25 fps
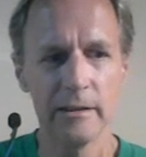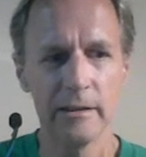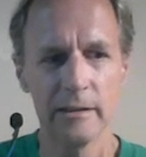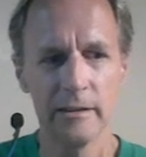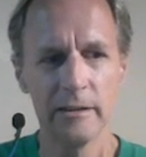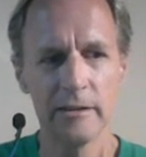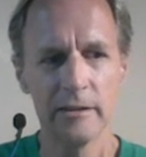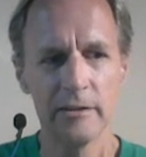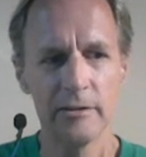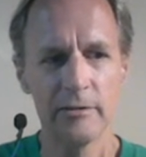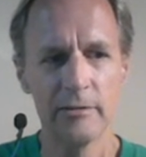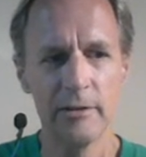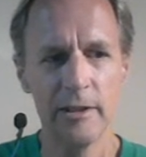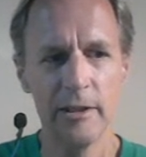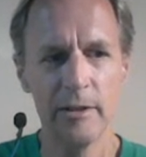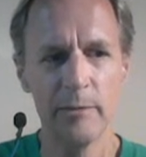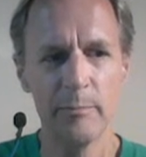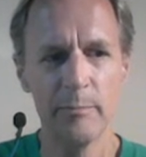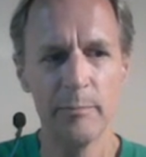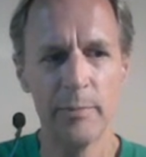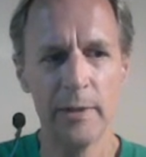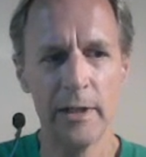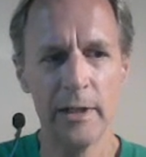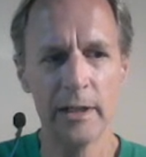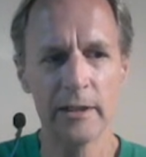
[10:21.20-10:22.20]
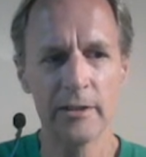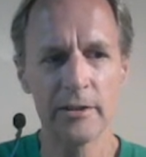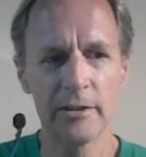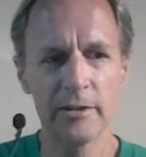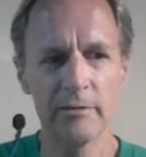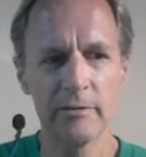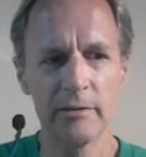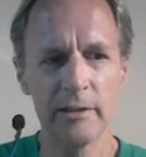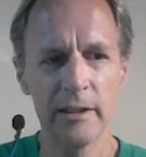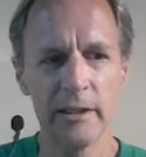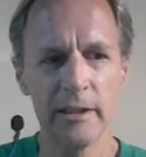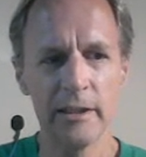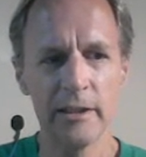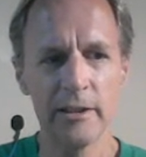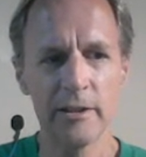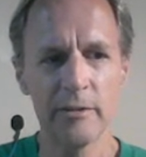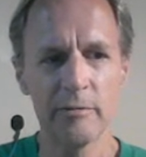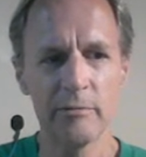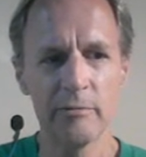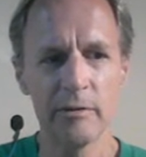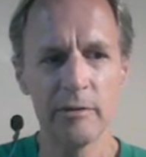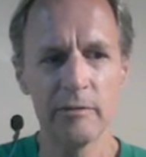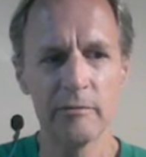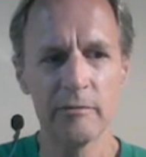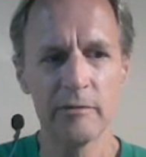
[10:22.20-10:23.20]
Let's write our box around
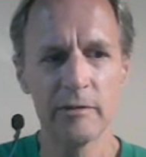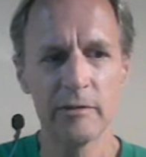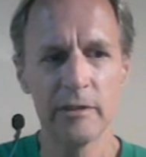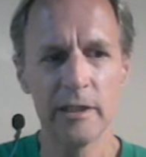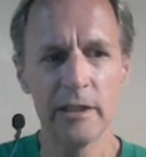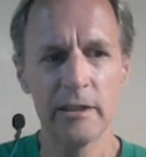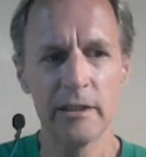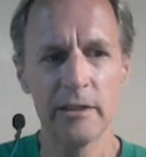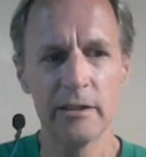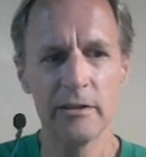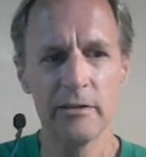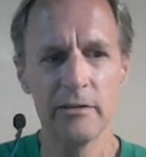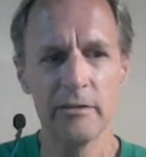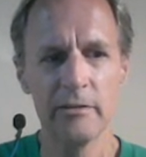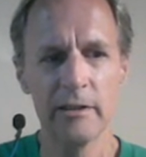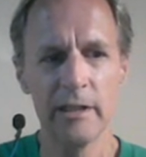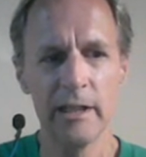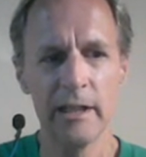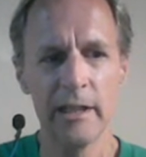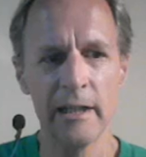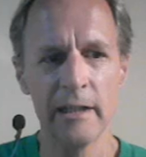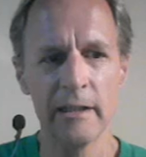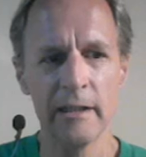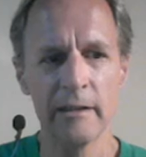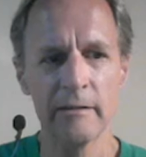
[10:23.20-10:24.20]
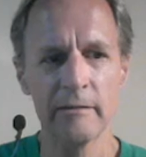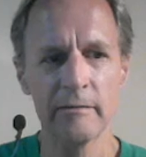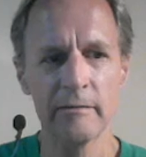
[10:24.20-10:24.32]
this one, forgot to do that.